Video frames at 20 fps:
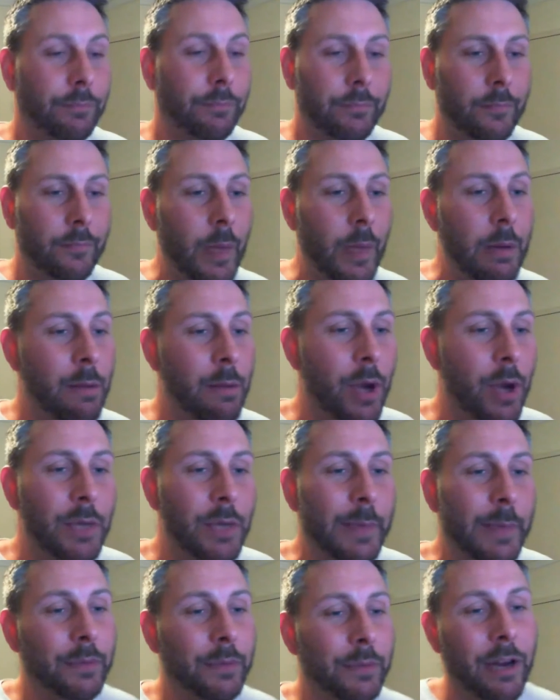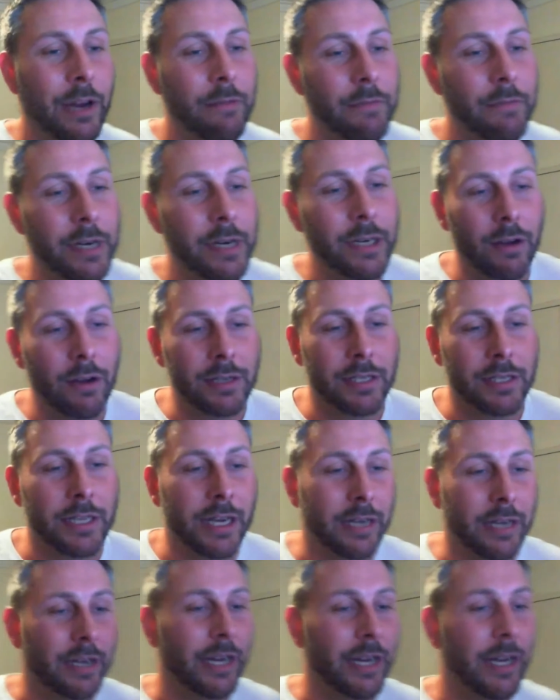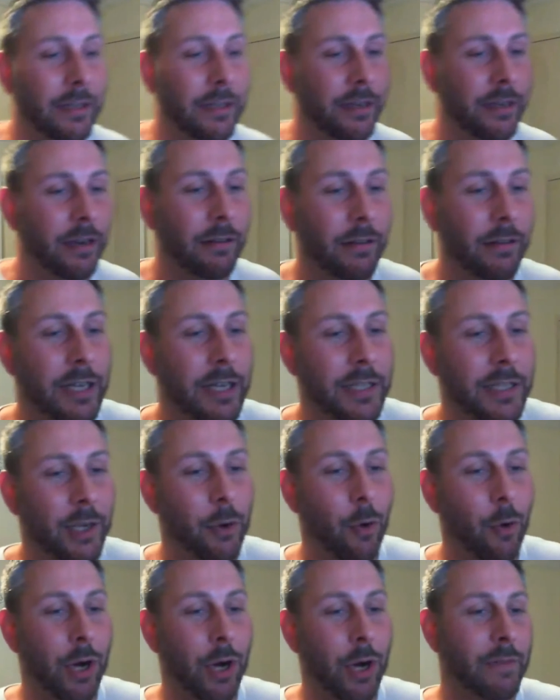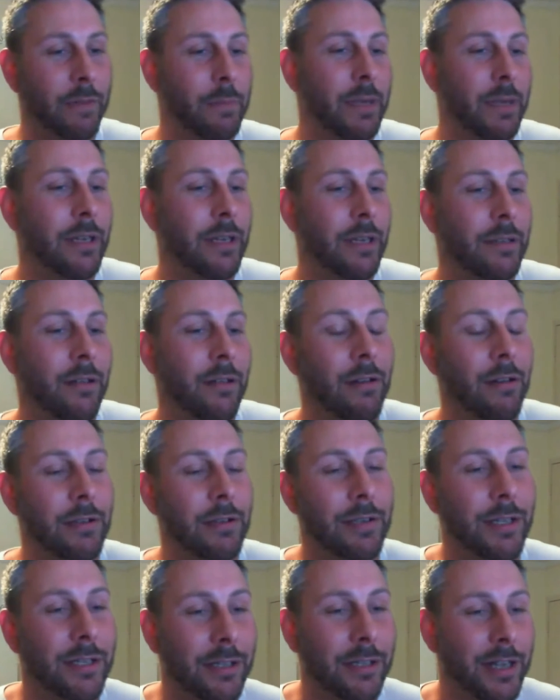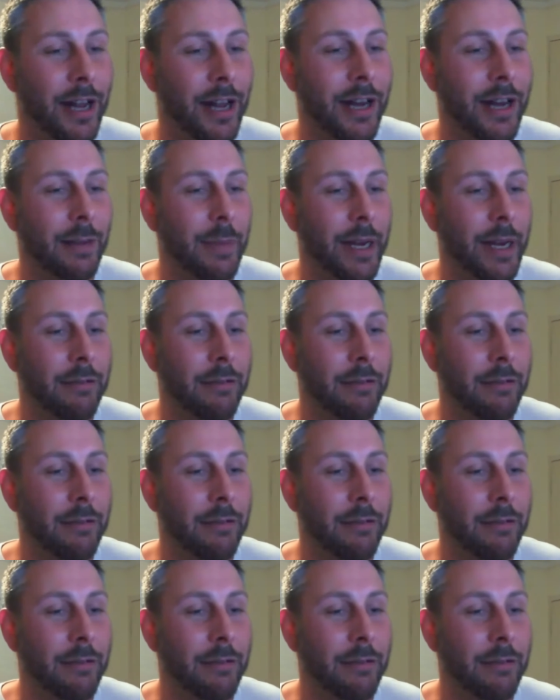most people don't realize that you need, you know, at least $250,000 just to start a bakery.